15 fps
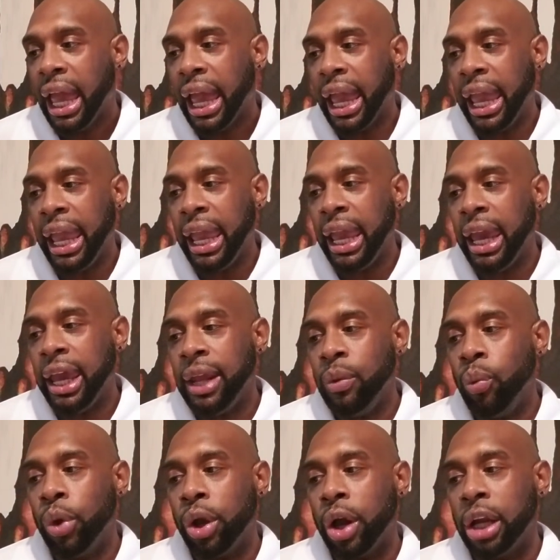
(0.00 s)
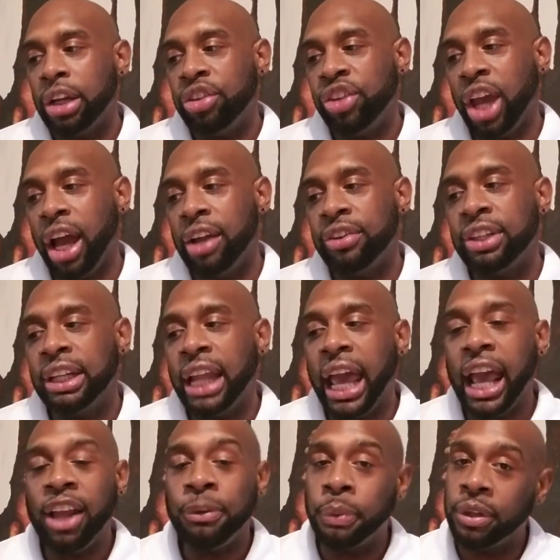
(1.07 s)
And we're going to challenge
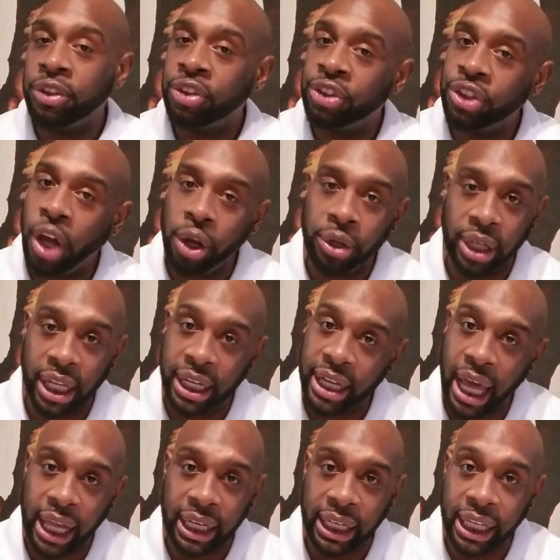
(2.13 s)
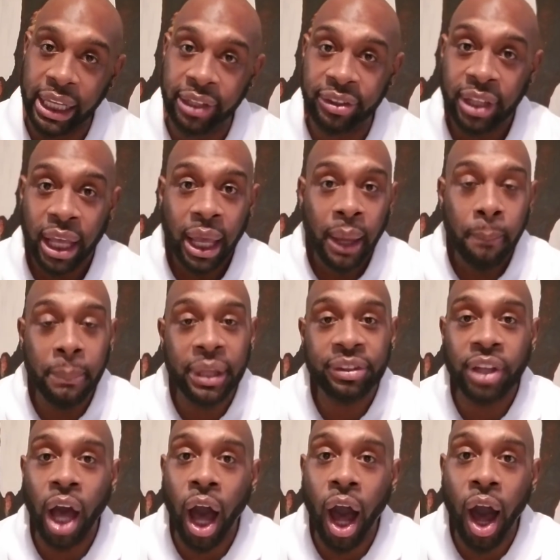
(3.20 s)
last but certainly not least,
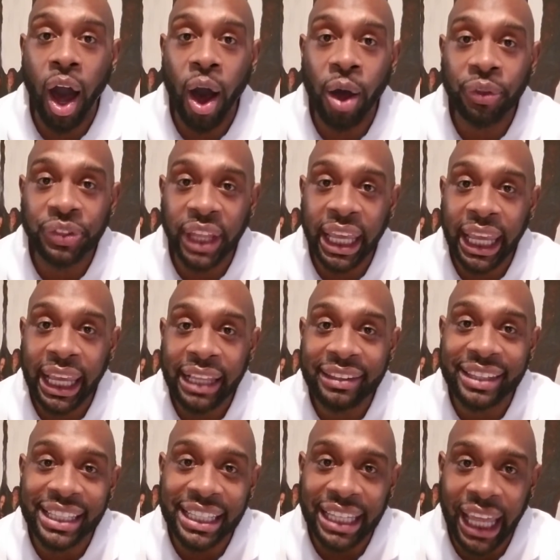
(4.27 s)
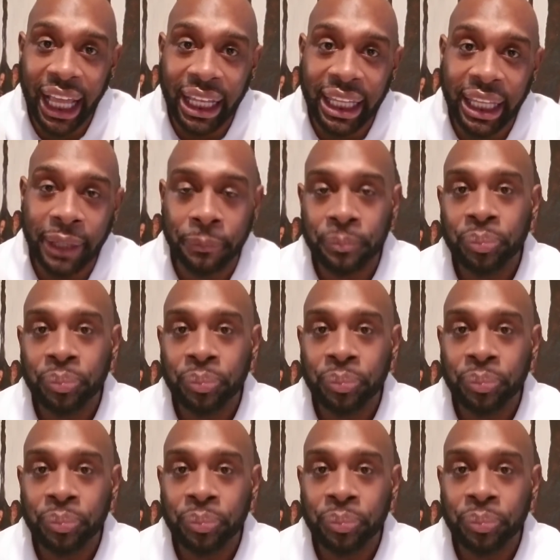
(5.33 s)
Miss All Things Nele.